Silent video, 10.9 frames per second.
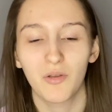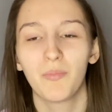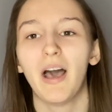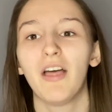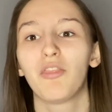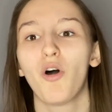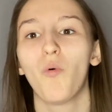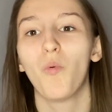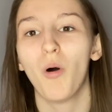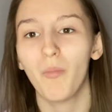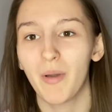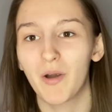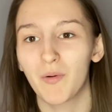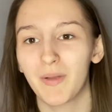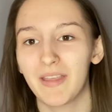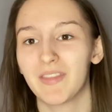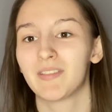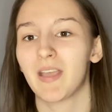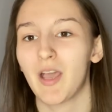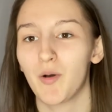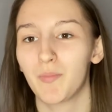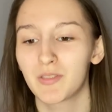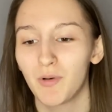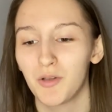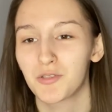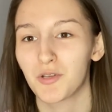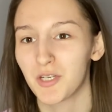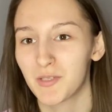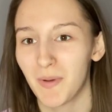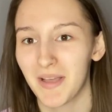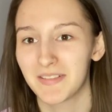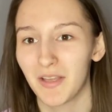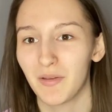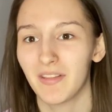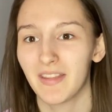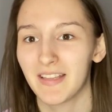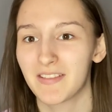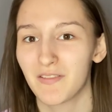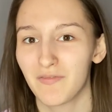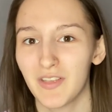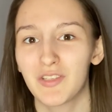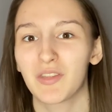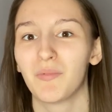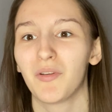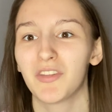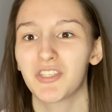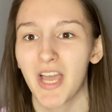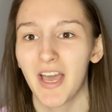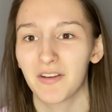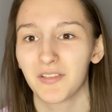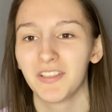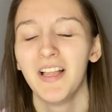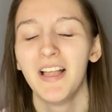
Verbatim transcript: But I thought what better way than to help a small Scottish band out than to feature them on this channel.